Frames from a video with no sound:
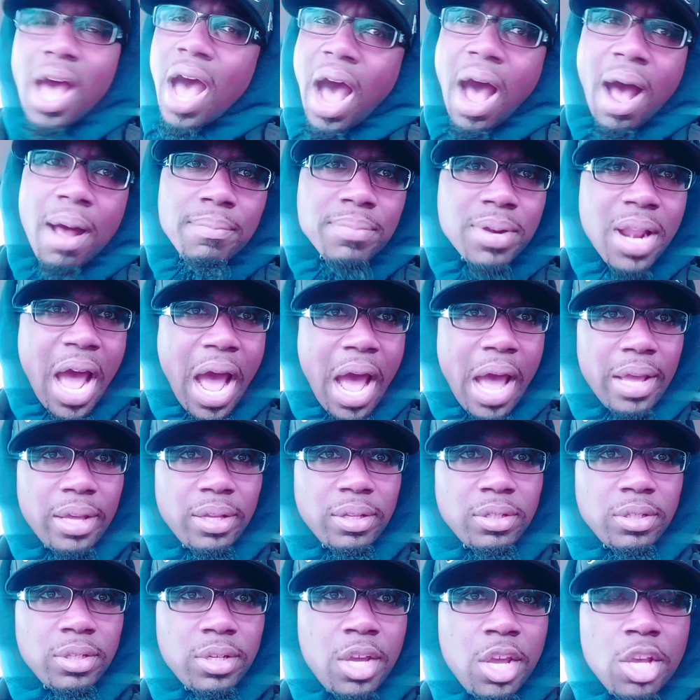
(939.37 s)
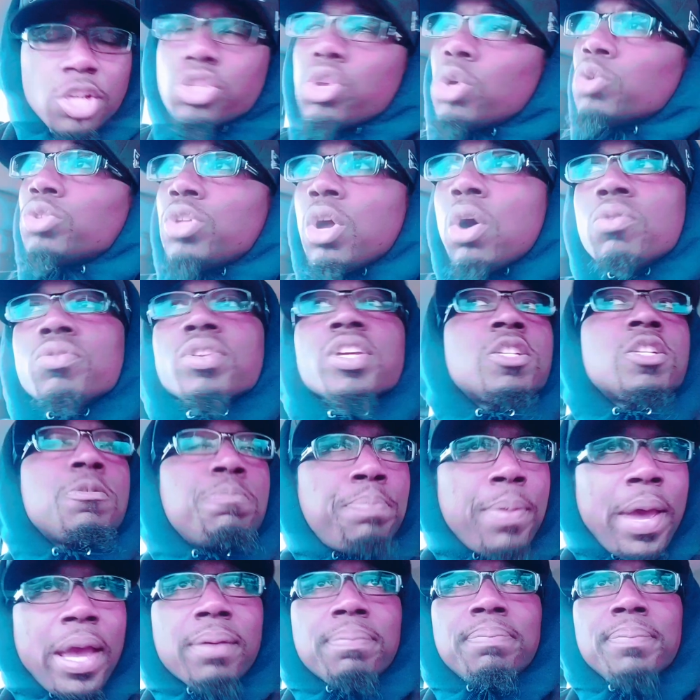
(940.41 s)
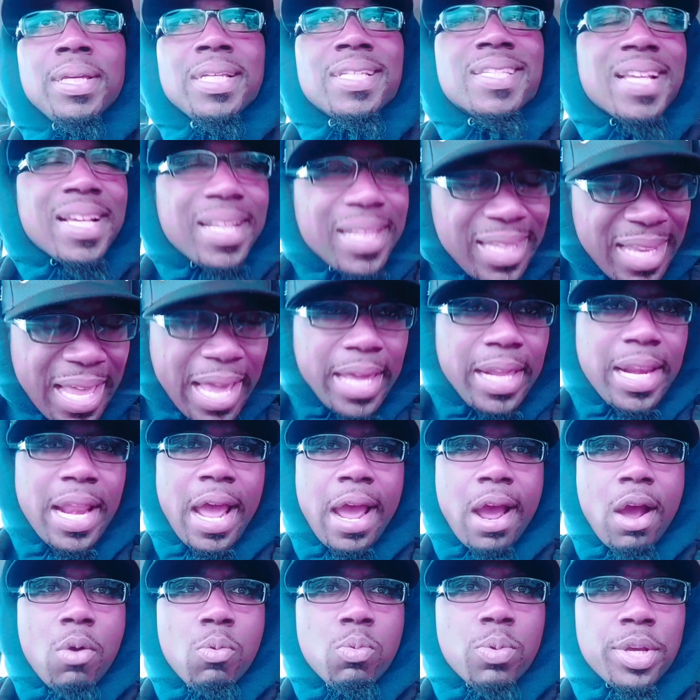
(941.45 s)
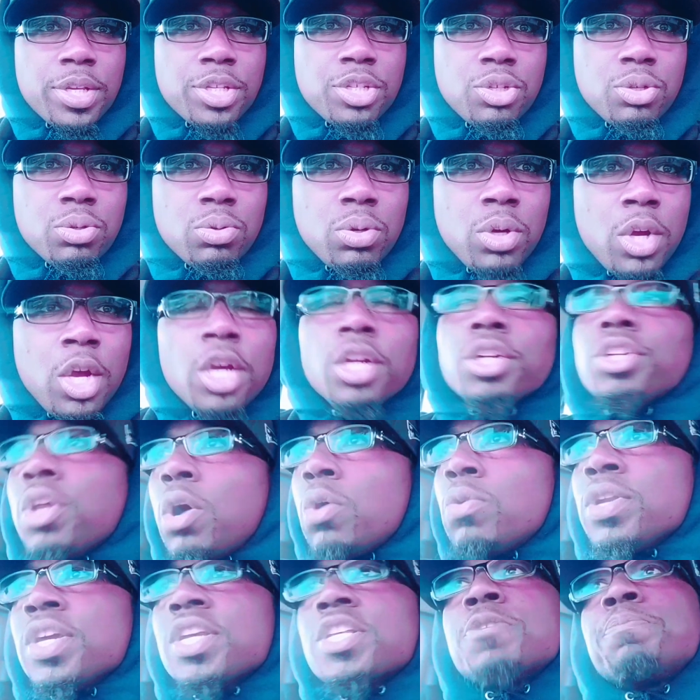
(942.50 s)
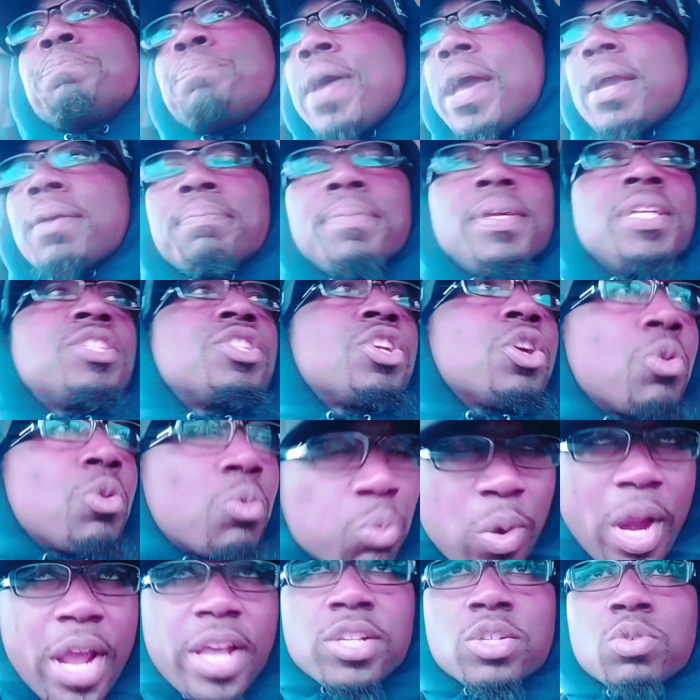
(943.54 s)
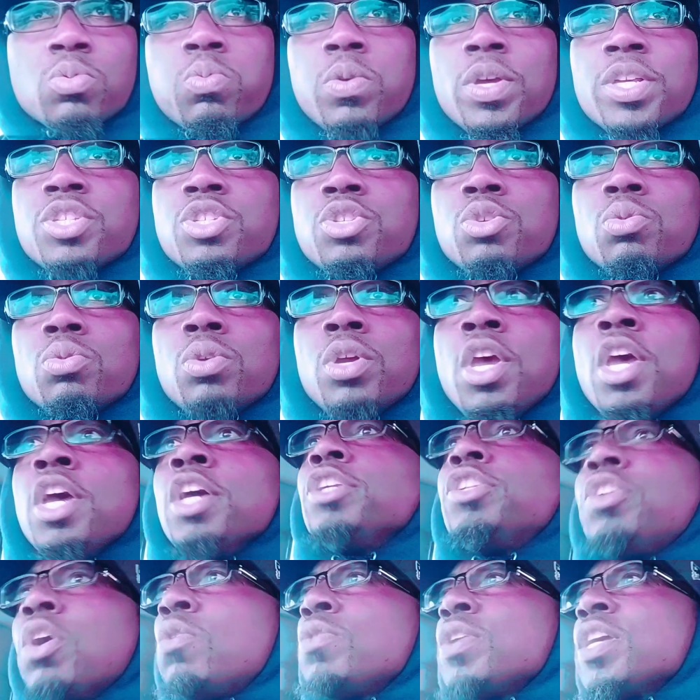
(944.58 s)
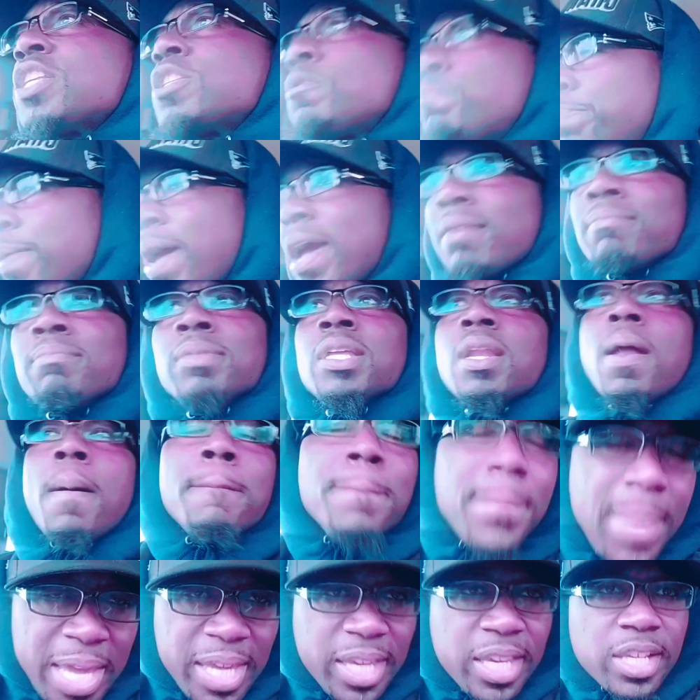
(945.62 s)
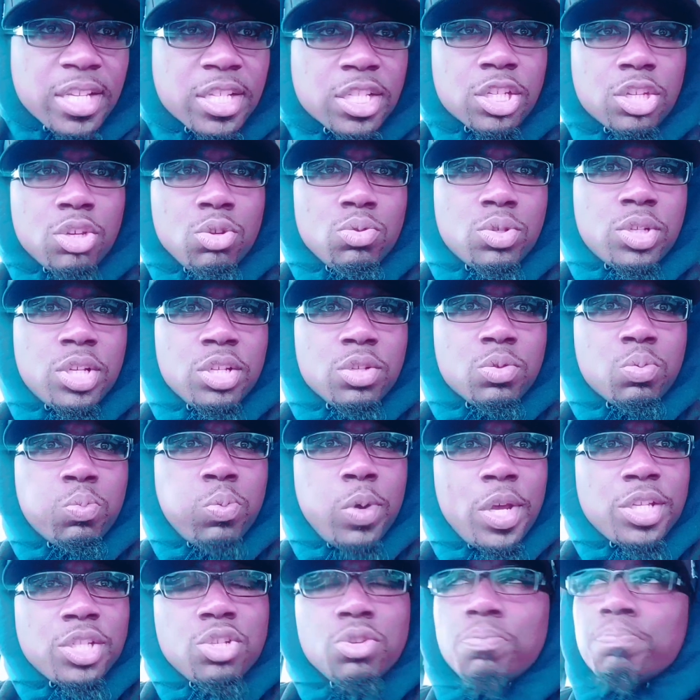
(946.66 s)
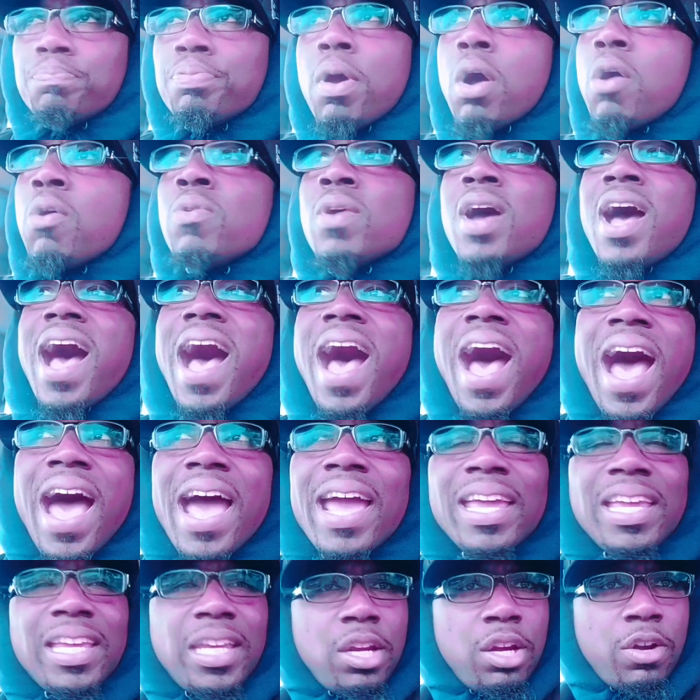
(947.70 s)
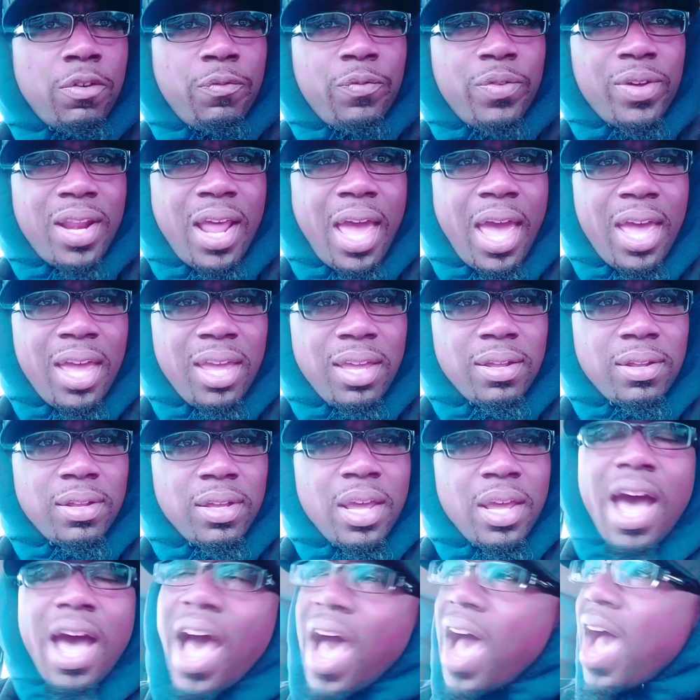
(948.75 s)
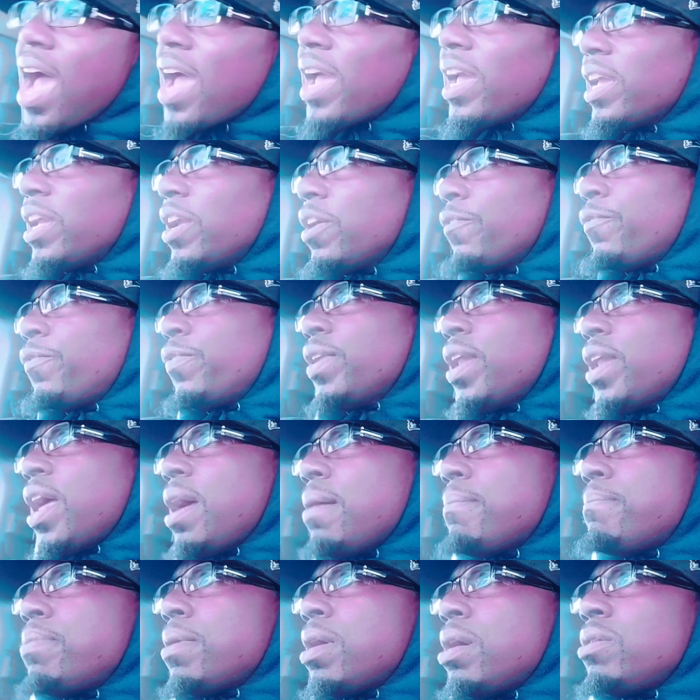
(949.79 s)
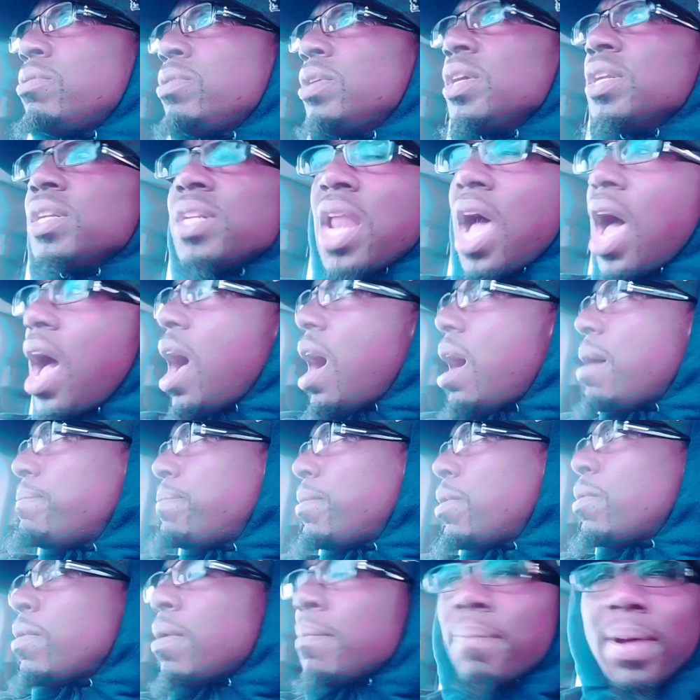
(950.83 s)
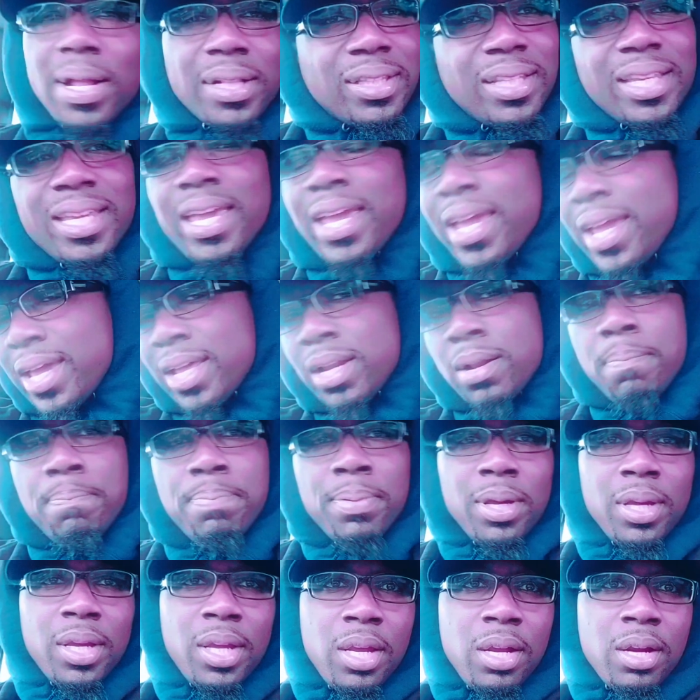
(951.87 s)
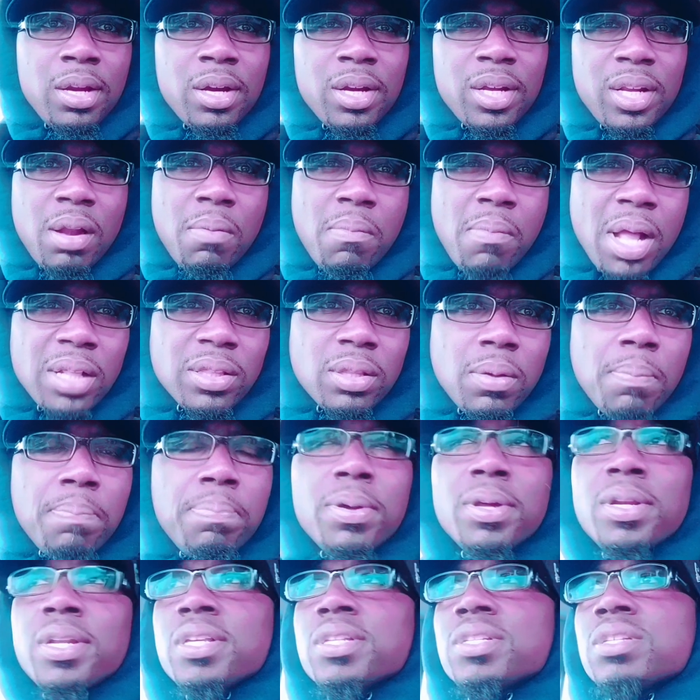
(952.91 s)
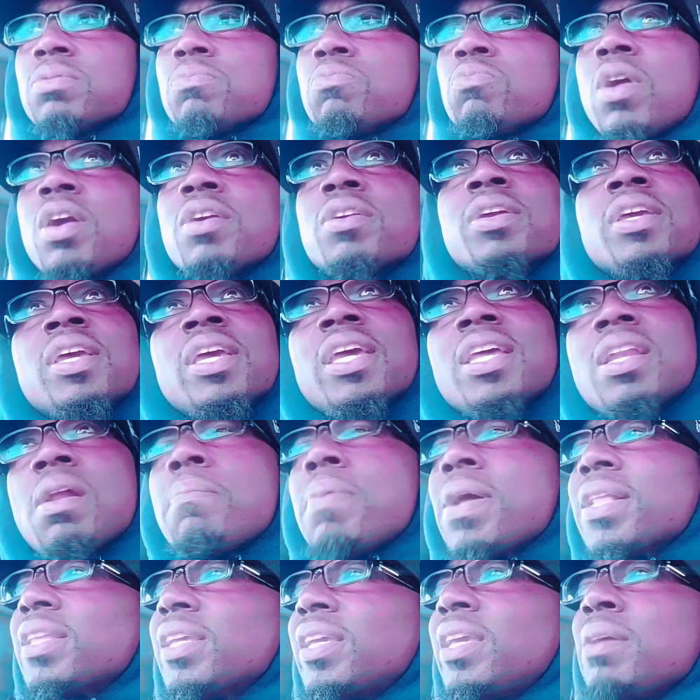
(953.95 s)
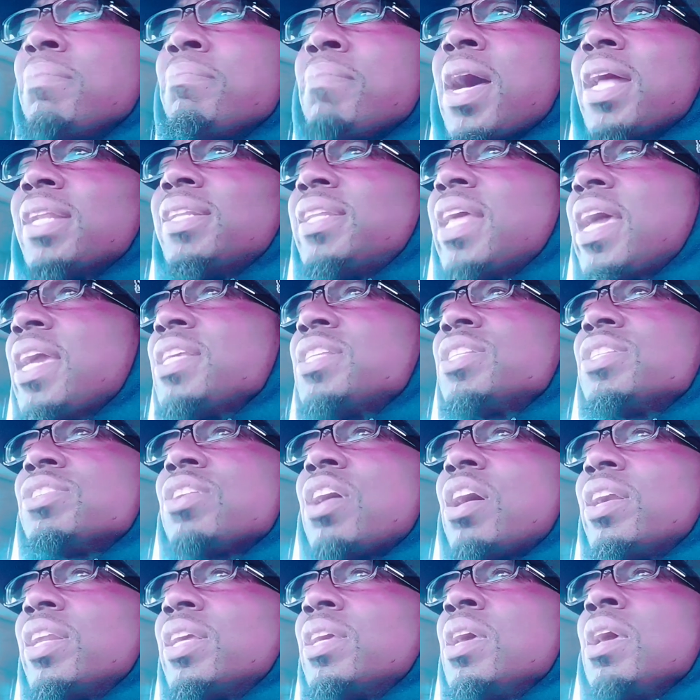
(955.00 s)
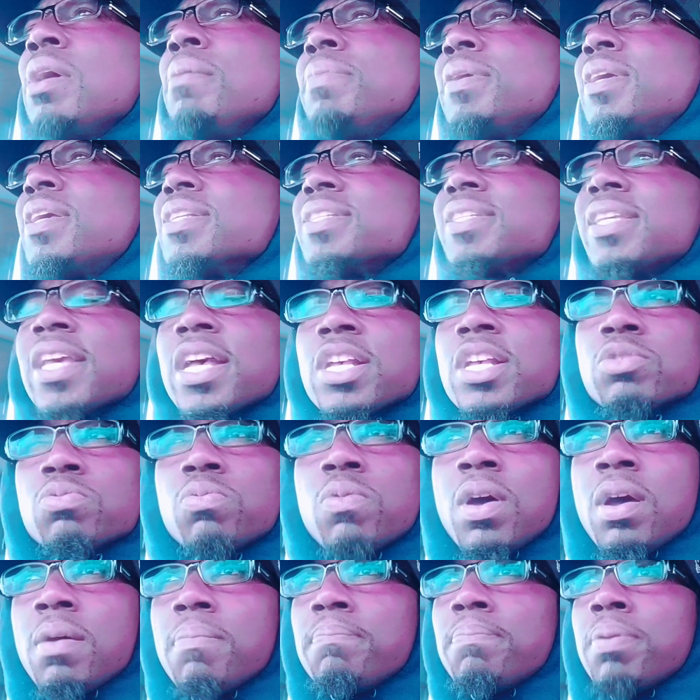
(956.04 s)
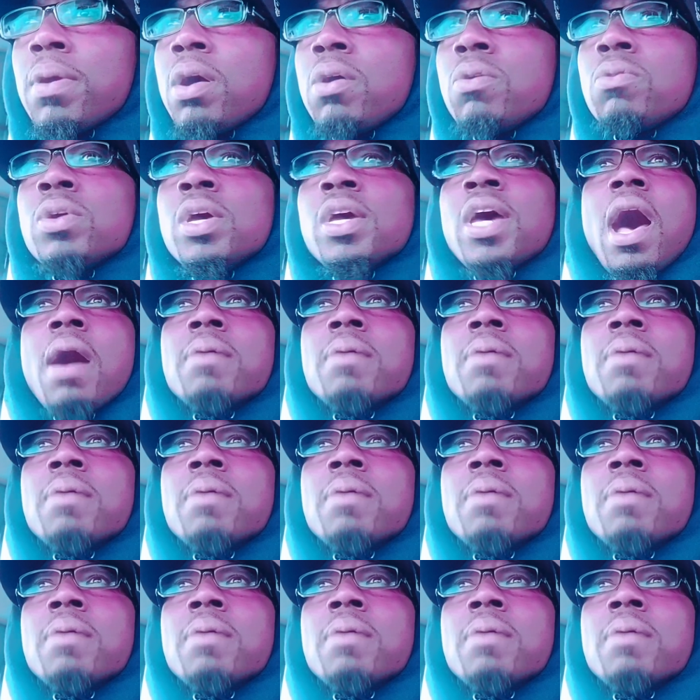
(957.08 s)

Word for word: I'm not. So don't expect me to lay down with you. Don't expect me to rest with you. Don't expect me to make excuses with you, bro. I ain't here for that. I ain't here for that, bro. Nah, bro, I'm about to head up in here and I'm about to put in some work and I'm about to get my day started because guess what, bro?